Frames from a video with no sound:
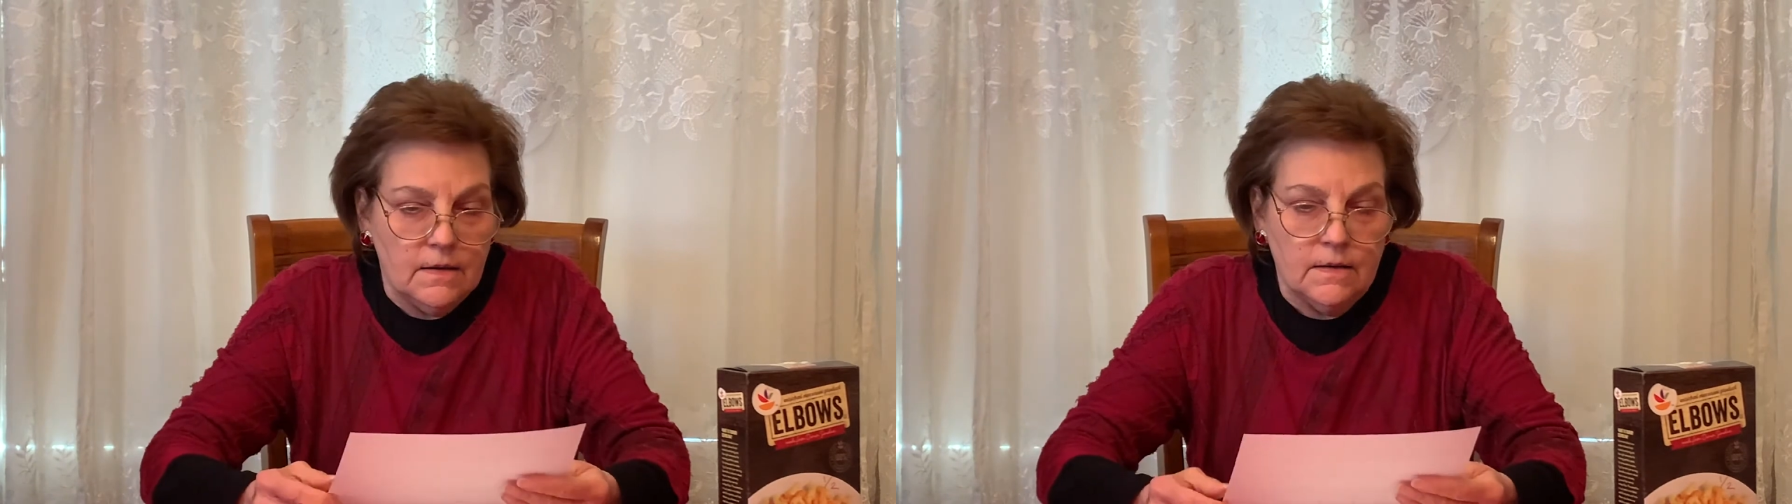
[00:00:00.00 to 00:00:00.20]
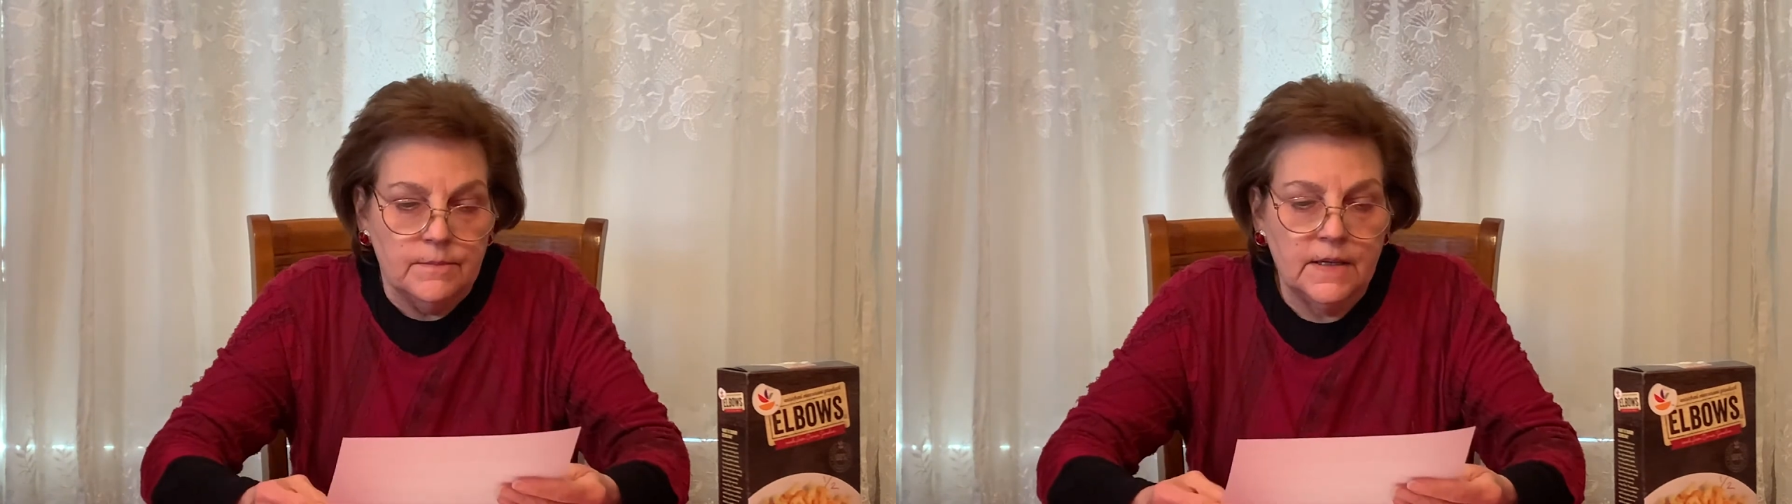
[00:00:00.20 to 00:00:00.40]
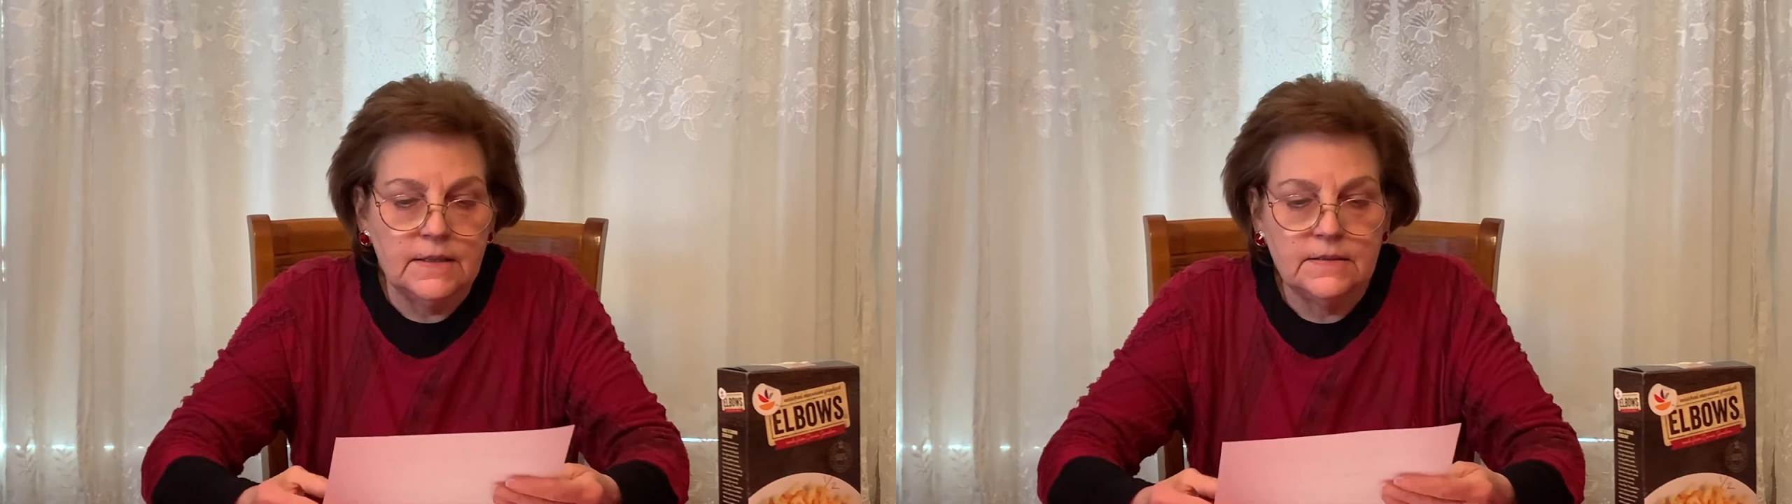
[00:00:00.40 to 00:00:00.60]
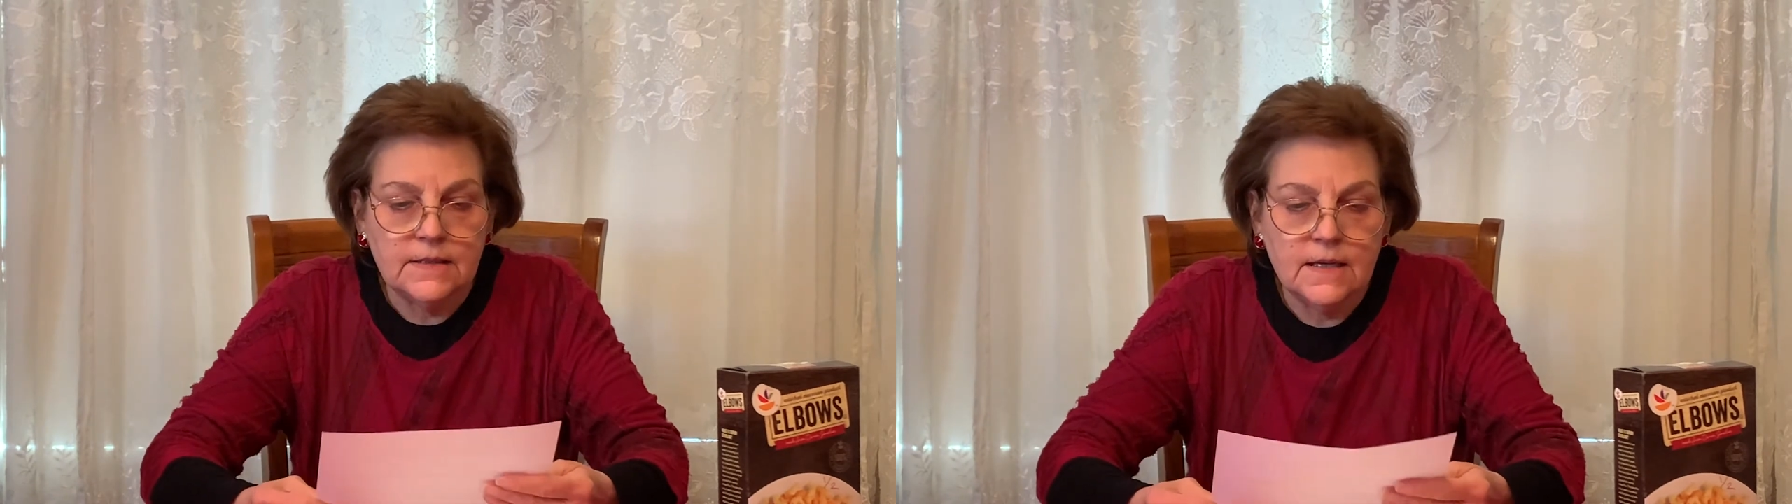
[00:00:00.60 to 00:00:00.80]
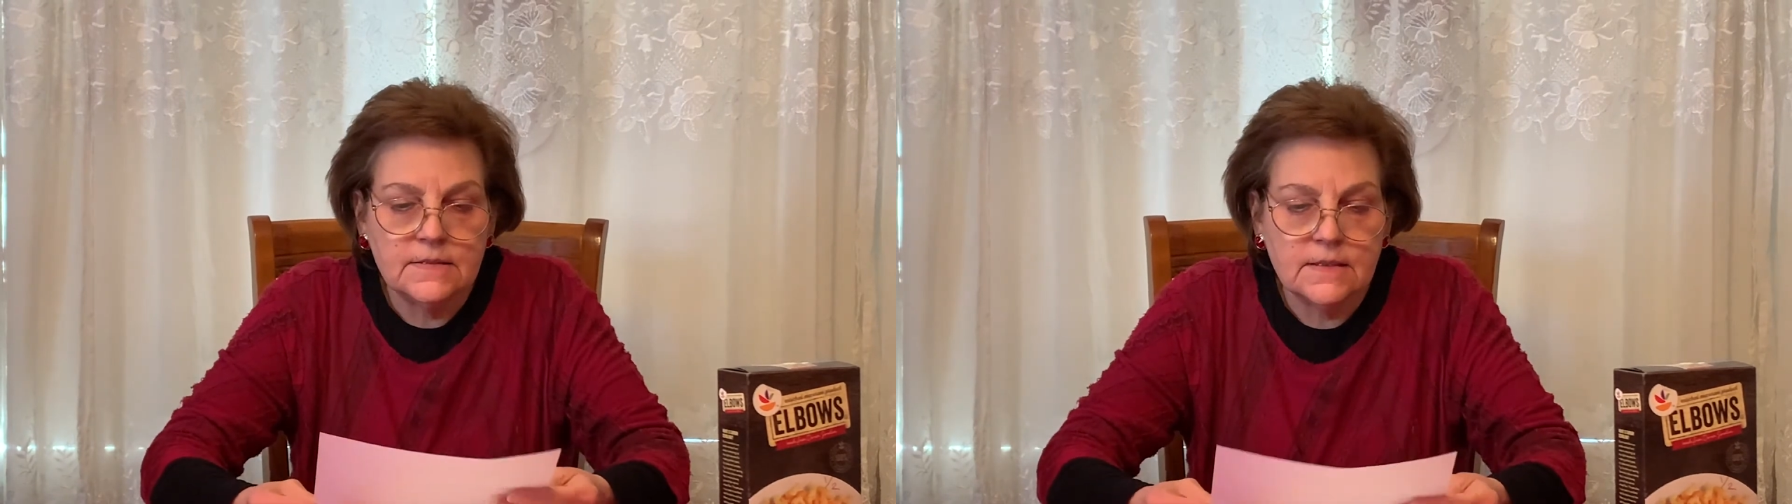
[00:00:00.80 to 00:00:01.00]
Many
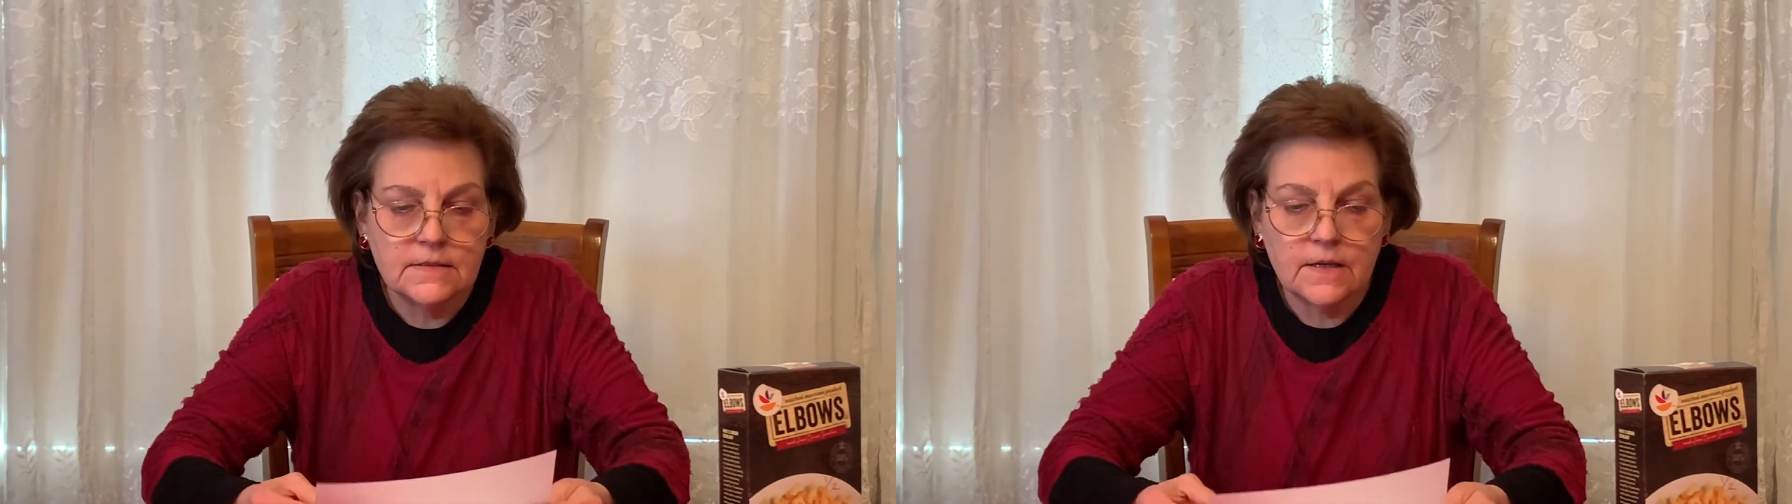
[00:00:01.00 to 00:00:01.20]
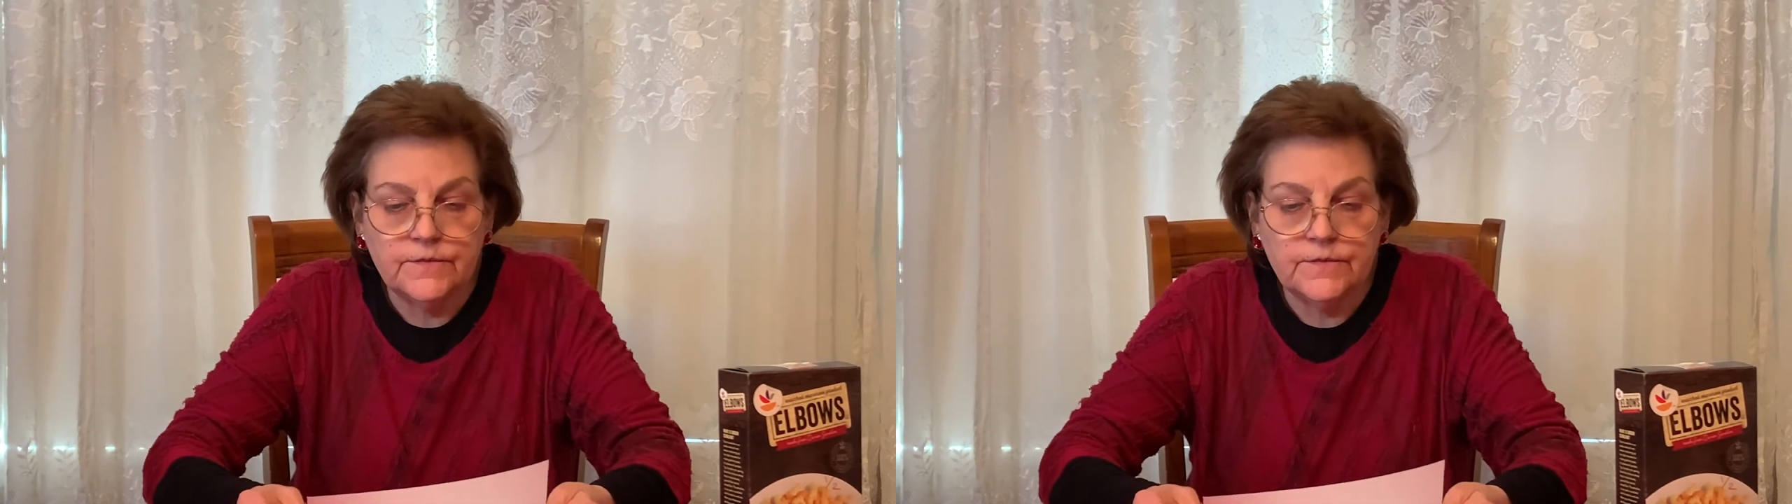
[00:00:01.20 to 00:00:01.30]
days as I